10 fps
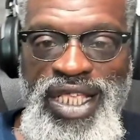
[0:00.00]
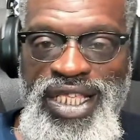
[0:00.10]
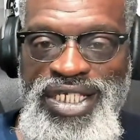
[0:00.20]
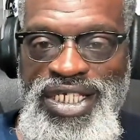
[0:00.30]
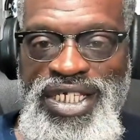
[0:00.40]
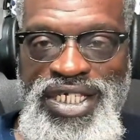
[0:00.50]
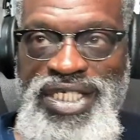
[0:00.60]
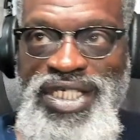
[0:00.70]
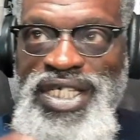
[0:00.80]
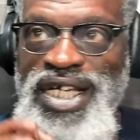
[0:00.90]
this
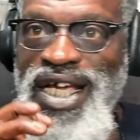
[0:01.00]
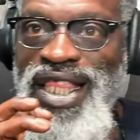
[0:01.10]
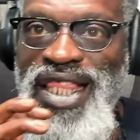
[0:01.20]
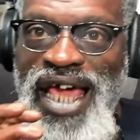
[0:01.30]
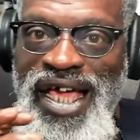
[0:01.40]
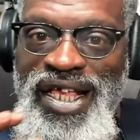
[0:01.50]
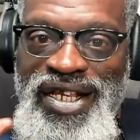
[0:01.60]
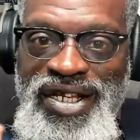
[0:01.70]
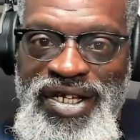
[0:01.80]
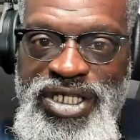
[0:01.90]
is that
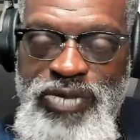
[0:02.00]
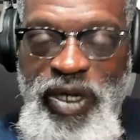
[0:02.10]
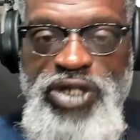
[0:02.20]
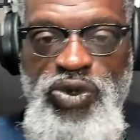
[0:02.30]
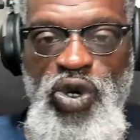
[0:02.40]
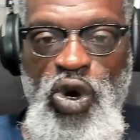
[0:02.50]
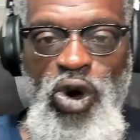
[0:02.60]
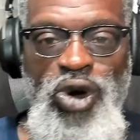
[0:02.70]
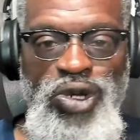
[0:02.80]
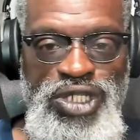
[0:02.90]
special
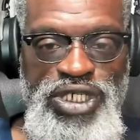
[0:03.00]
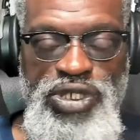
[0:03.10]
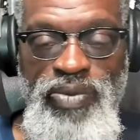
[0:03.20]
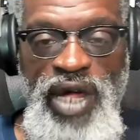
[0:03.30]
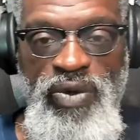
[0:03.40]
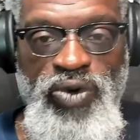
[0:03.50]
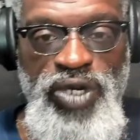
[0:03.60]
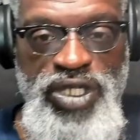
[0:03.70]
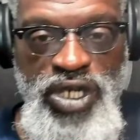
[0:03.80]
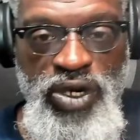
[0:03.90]
cause that you might
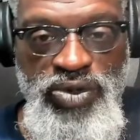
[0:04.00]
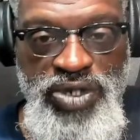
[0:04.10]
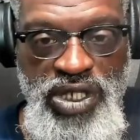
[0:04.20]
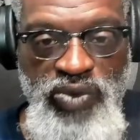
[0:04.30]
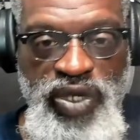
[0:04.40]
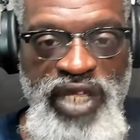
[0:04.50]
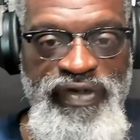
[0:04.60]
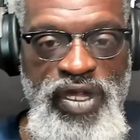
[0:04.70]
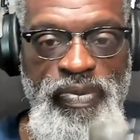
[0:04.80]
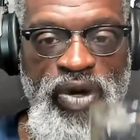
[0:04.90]
want to toast. We
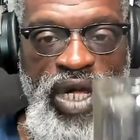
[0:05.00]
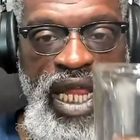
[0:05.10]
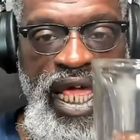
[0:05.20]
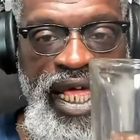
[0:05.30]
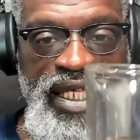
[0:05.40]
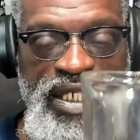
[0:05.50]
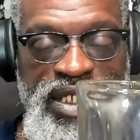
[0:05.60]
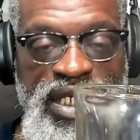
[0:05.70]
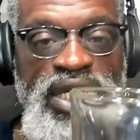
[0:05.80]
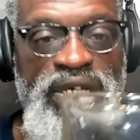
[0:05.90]
lift up our glass,
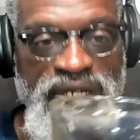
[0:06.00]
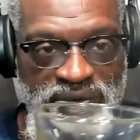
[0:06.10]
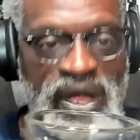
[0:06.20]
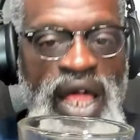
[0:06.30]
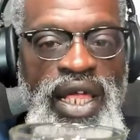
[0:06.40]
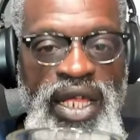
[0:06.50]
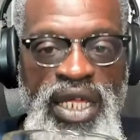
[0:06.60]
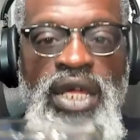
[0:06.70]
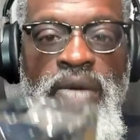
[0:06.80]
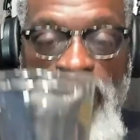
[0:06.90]
right?
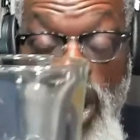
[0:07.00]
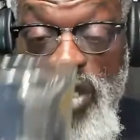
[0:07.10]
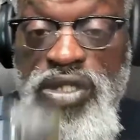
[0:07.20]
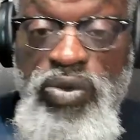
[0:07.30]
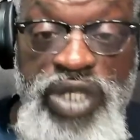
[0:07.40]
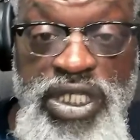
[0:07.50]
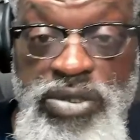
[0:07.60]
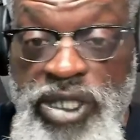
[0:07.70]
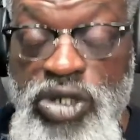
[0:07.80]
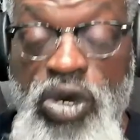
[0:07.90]
But also with this
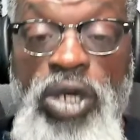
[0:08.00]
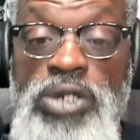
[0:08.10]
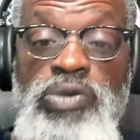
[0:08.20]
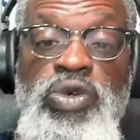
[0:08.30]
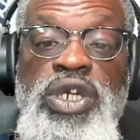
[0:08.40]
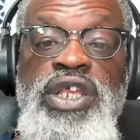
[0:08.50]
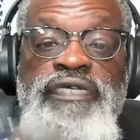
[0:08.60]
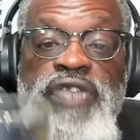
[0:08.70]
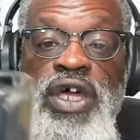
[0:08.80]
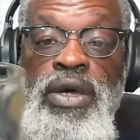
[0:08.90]
special cause, we want to
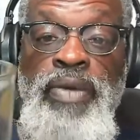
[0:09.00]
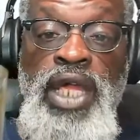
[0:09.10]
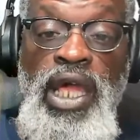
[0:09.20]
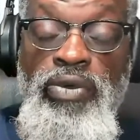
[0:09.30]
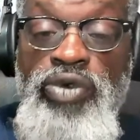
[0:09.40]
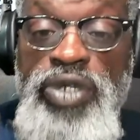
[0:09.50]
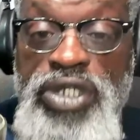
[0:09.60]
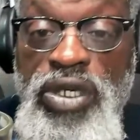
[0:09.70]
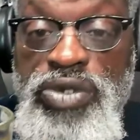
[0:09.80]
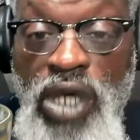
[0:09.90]
lift up and we want to
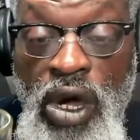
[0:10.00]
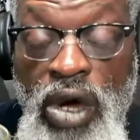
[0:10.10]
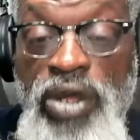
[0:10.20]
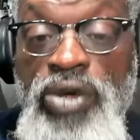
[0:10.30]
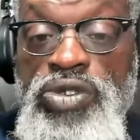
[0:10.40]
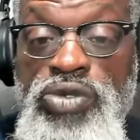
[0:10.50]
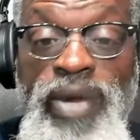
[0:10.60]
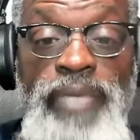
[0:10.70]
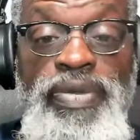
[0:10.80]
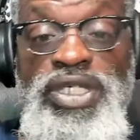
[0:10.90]
toast all those who
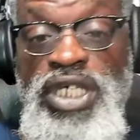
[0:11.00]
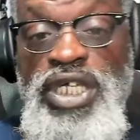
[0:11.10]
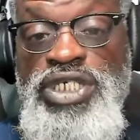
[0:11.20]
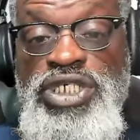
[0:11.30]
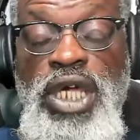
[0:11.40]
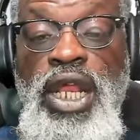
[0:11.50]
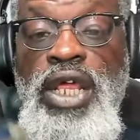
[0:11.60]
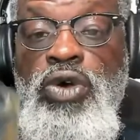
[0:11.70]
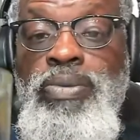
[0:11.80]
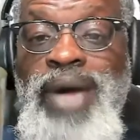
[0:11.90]
might be sick and shut
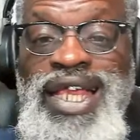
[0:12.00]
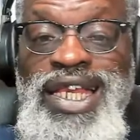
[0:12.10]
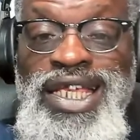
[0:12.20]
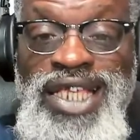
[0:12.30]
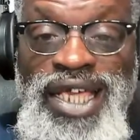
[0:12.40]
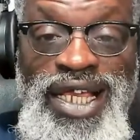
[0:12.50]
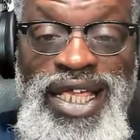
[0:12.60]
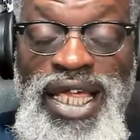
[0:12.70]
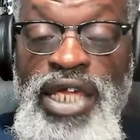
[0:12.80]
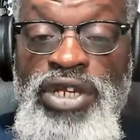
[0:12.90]
in, who might need the
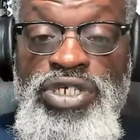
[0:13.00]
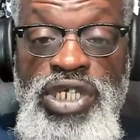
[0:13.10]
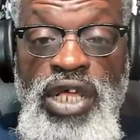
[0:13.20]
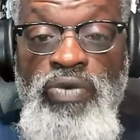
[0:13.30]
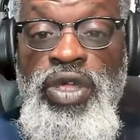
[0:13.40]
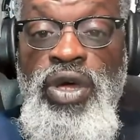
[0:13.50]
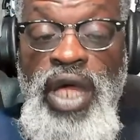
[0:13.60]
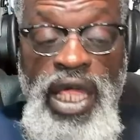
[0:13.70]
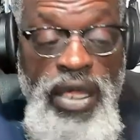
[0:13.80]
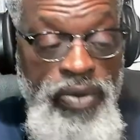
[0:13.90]
healing energy that we are
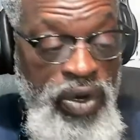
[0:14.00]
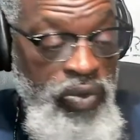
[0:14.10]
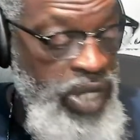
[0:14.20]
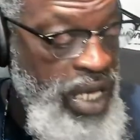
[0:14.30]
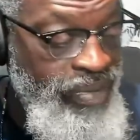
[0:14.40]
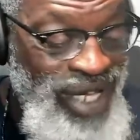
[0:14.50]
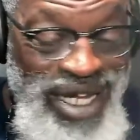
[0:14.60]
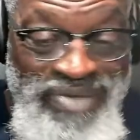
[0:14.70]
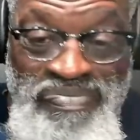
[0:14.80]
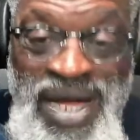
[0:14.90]
able and we have been
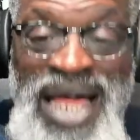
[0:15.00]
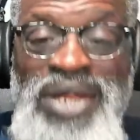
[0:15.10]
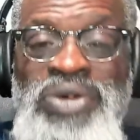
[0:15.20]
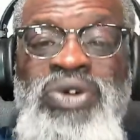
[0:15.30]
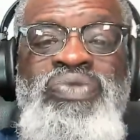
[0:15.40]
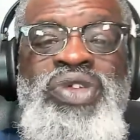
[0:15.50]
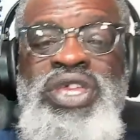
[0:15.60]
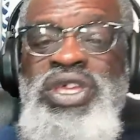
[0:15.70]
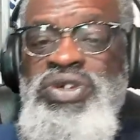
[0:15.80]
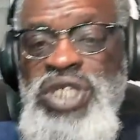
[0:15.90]
compiling over
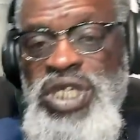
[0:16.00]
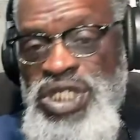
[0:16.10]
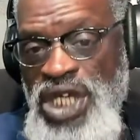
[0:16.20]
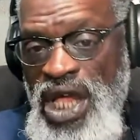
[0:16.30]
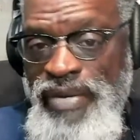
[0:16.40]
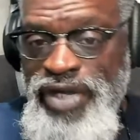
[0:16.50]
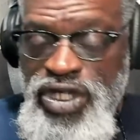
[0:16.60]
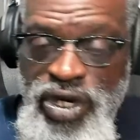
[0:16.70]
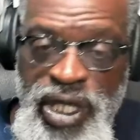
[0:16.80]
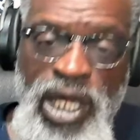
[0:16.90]
years here at Gye-Nyame
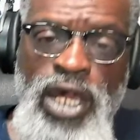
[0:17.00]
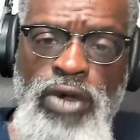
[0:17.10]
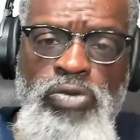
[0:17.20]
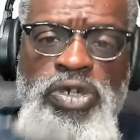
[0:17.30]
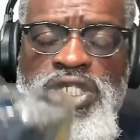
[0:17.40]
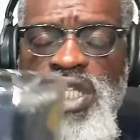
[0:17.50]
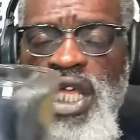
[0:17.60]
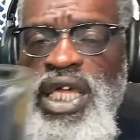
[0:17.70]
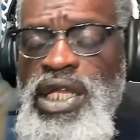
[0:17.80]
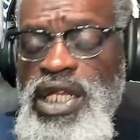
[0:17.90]
Journey. We want to send
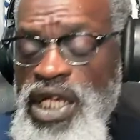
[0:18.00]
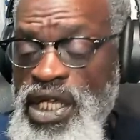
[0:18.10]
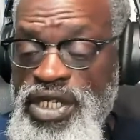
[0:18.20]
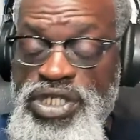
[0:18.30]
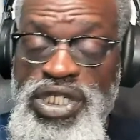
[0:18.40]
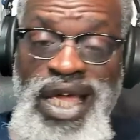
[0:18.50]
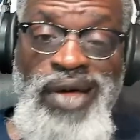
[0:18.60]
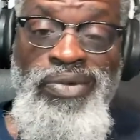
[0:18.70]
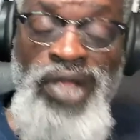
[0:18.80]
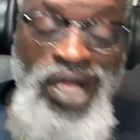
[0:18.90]
that healing energy
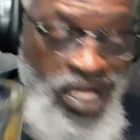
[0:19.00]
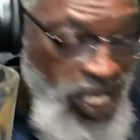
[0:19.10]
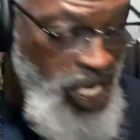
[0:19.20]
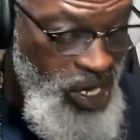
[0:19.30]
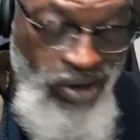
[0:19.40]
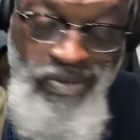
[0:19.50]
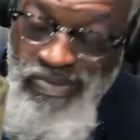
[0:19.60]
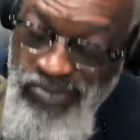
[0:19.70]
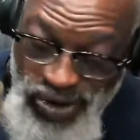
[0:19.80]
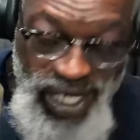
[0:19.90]
out to help
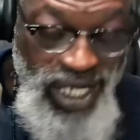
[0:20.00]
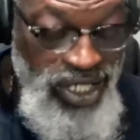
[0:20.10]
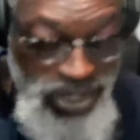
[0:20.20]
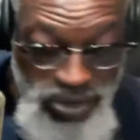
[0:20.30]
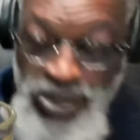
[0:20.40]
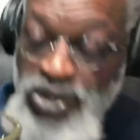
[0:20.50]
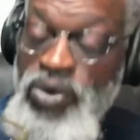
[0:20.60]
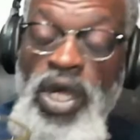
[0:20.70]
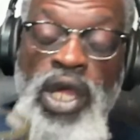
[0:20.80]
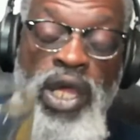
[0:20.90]
bring it to you.
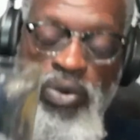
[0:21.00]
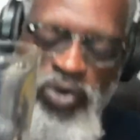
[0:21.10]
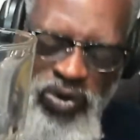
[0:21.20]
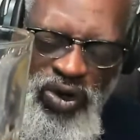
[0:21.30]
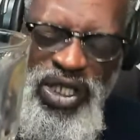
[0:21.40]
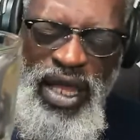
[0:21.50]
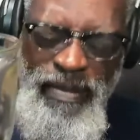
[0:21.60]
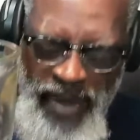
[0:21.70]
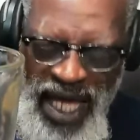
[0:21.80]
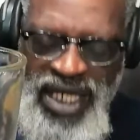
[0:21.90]
We want
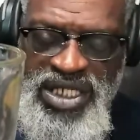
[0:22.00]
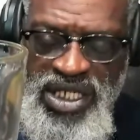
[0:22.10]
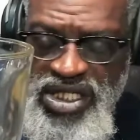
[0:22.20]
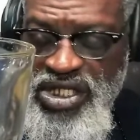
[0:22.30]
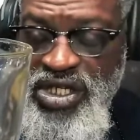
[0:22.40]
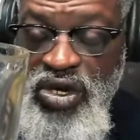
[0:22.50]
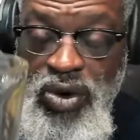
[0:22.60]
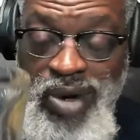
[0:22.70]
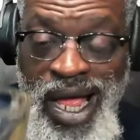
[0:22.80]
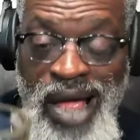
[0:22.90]
that balanced energy to
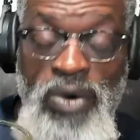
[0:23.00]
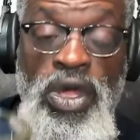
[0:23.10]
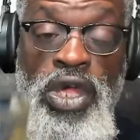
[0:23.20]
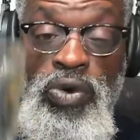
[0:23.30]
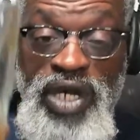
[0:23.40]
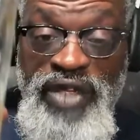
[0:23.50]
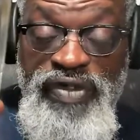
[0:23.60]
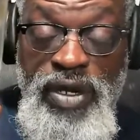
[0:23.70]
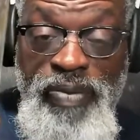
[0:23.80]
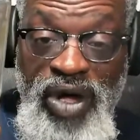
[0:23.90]
go out. We
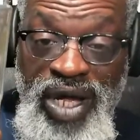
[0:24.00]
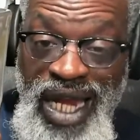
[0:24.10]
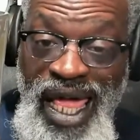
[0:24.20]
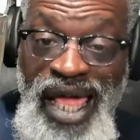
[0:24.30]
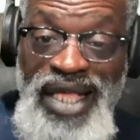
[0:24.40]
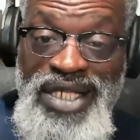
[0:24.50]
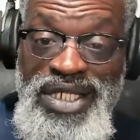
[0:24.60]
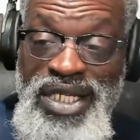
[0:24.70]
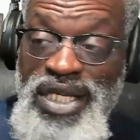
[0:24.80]
lift up our glass